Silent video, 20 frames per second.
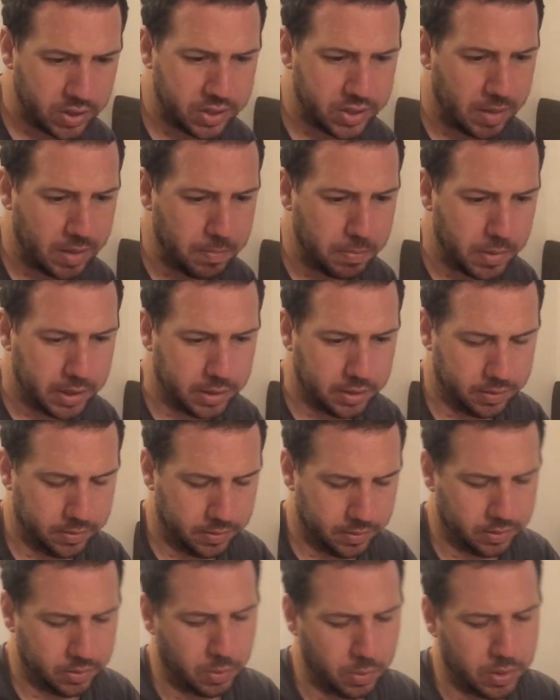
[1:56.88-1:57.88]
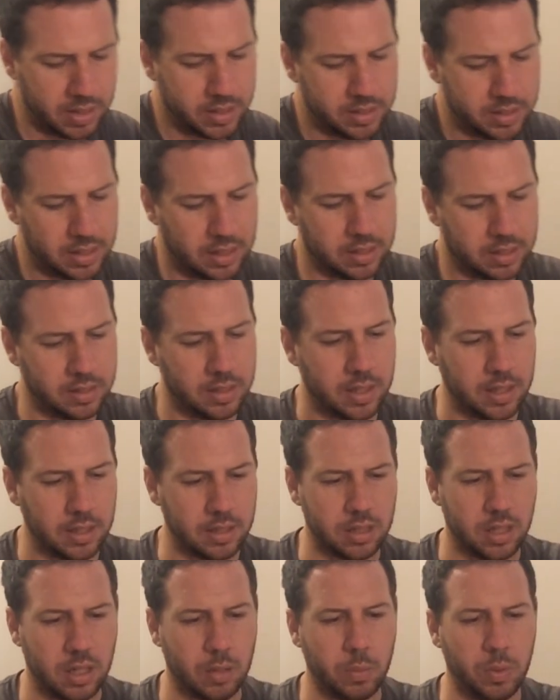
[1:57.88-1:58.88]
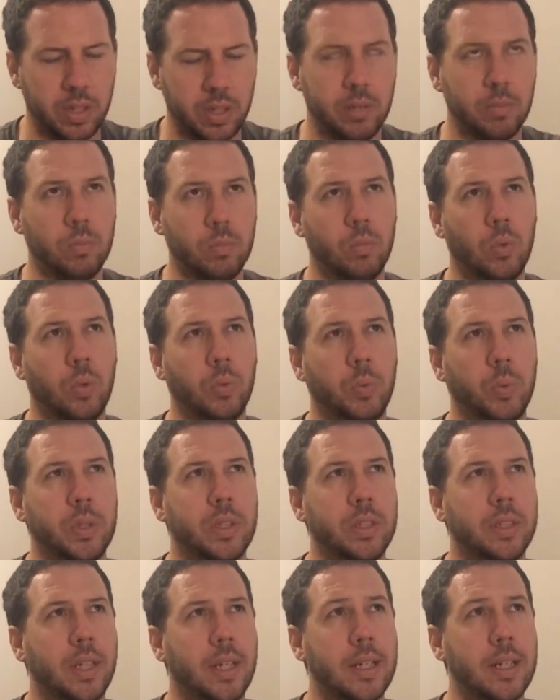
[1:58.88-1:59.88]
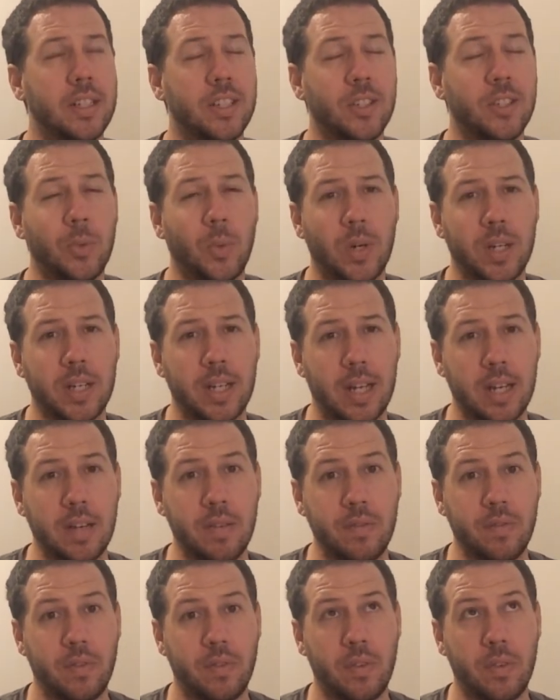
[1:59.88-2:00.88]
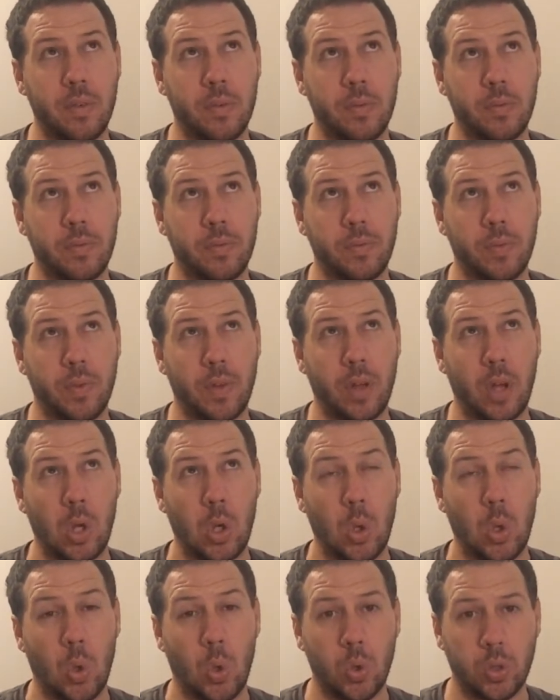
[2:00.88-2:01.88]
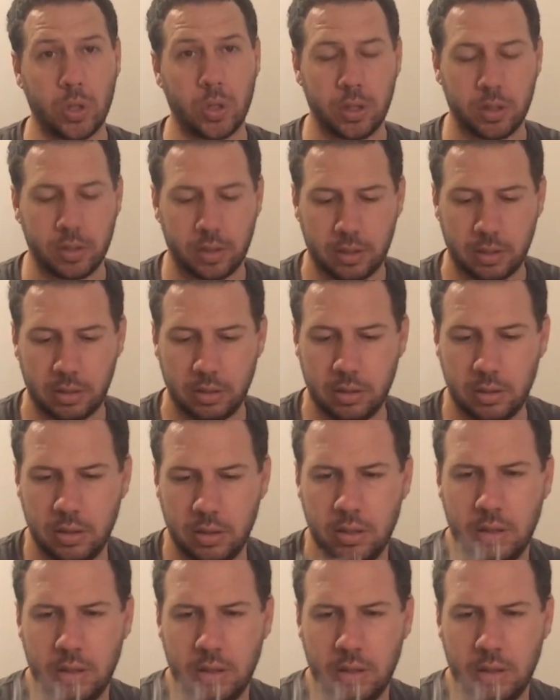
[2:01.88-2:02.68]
of December 2016. So we're in what we today, the 28th of August.